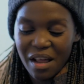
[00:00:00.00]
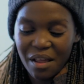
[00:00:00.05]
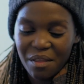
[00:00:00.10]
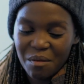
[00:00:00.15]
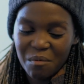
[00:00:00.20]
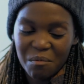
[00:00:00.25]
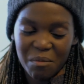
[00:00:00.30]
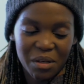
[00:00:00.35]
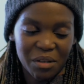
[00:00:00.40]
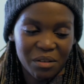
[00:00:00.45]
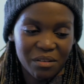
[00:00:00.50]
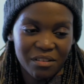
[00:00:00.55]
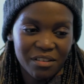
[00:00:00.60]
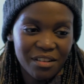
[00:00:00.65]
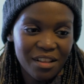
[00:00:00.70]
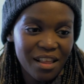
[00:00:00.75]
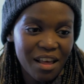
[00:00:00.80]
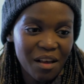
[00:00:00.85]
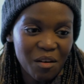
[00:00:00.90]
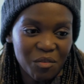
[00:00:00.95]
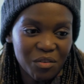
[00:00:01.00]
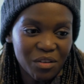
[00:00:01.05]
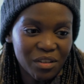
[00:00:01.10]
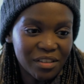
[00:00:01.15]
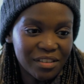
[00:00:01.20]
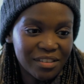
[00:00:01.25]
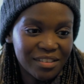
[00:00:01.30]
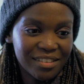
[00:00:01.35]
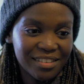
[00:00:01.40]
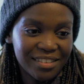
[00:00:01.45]
nothing but
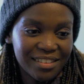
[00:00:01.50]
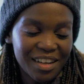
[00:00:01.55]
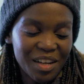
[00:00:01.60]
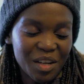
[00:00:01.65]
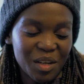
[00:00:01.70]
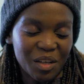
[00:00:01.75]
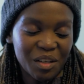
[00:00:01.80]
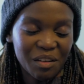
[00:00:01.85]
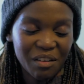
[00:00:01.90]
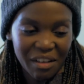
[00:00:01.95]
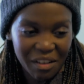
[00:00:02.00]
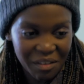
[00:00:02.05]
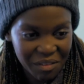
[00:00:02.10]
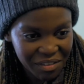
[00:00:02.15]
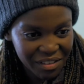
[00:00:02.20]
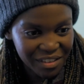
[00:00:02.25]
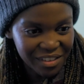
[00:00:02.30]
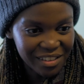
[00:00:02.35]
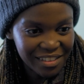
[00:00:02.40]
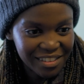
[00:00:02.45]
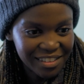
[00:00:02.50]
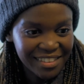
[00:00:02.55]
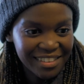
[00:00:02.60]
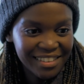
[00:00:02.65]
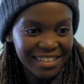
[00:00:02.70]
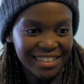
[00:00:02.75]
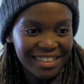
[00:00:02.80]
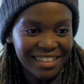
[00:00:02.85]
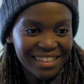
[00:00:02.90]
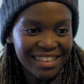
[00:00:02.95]
thankful and grateful
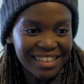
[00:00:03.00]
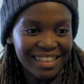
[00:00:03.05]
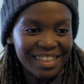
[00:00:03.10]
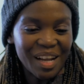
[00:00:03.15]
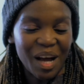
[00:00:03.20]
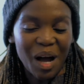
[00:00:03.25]
and